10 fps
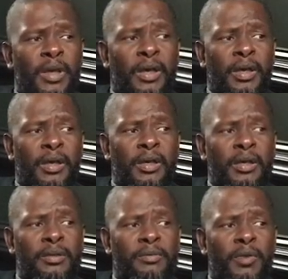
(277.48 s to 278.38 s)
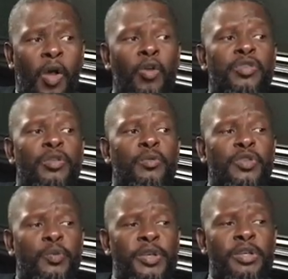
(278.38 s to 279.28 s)
uh, also
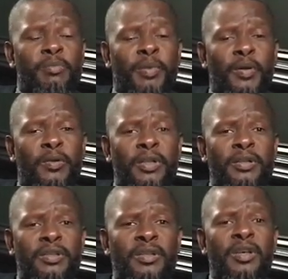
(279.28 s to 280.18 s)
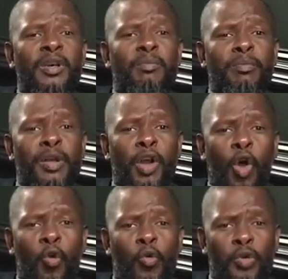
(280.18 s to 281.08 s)
sweet components, but
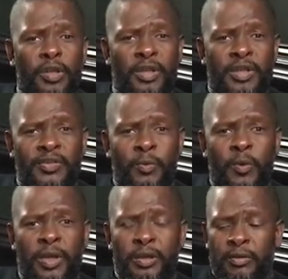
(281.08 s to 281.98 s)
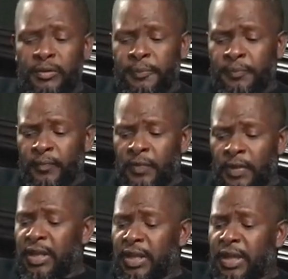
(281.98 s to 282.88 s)
oak as well.
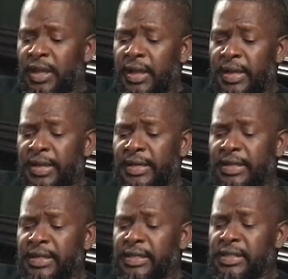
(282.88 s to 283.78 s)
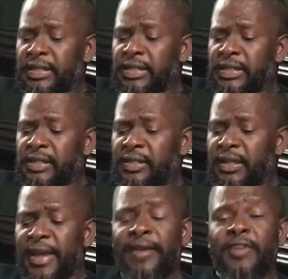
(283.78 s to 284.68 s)
Uh,
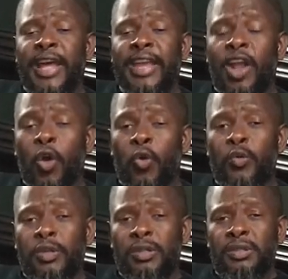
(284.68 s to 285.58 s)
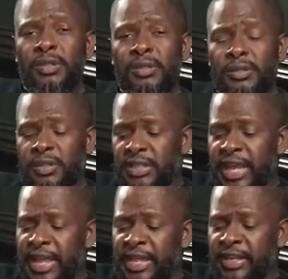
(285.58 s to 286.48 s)
I have light bulb
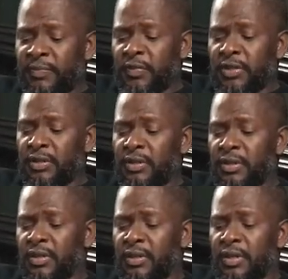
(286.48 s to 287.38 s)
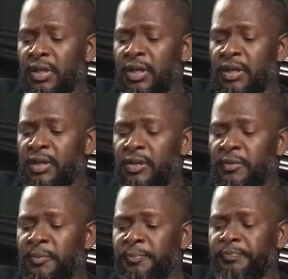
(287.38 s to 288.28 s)
tamed.
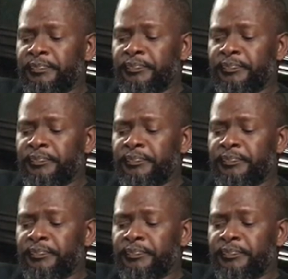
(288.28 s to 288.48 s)
Um,